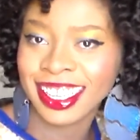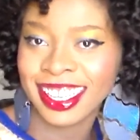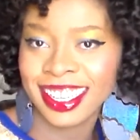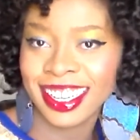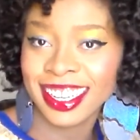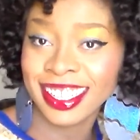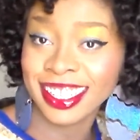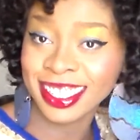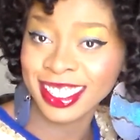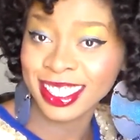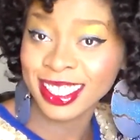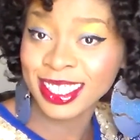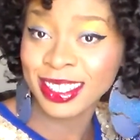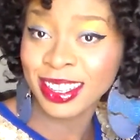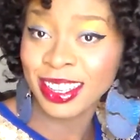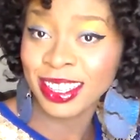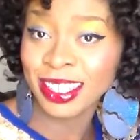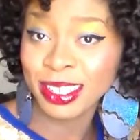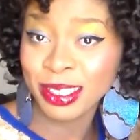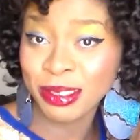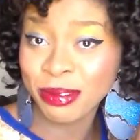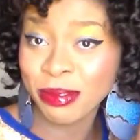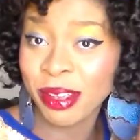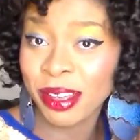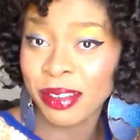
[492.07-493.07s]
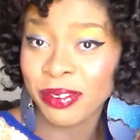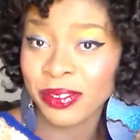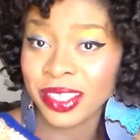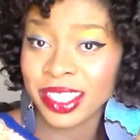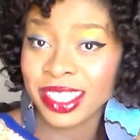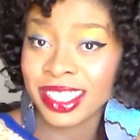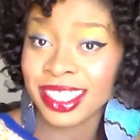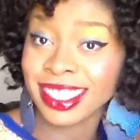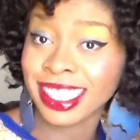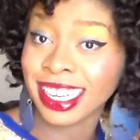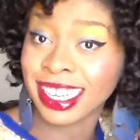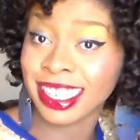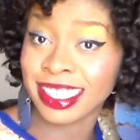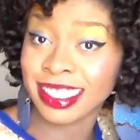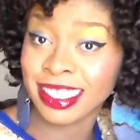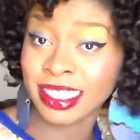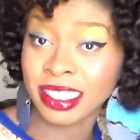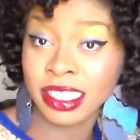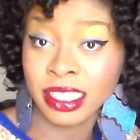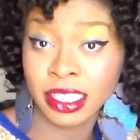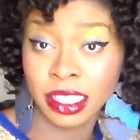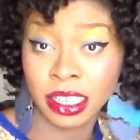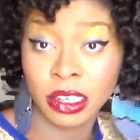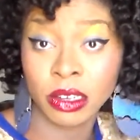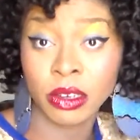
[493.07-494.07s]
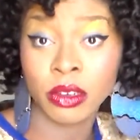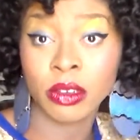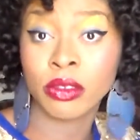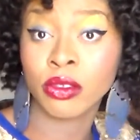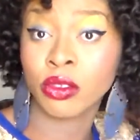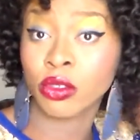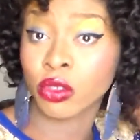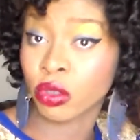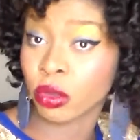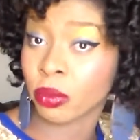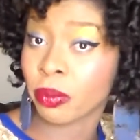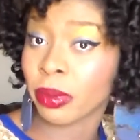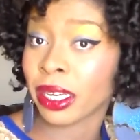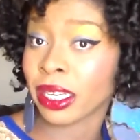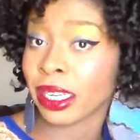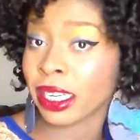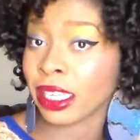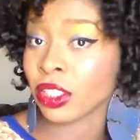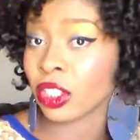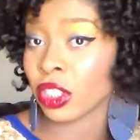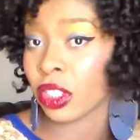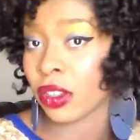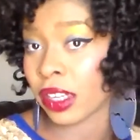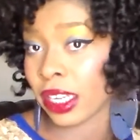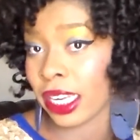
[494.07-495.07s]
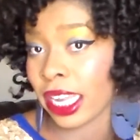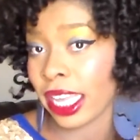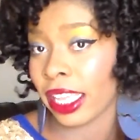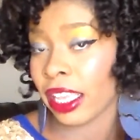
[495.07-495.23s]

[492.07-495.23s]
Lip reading: because this is only 12 inches and it still, it looks super natural.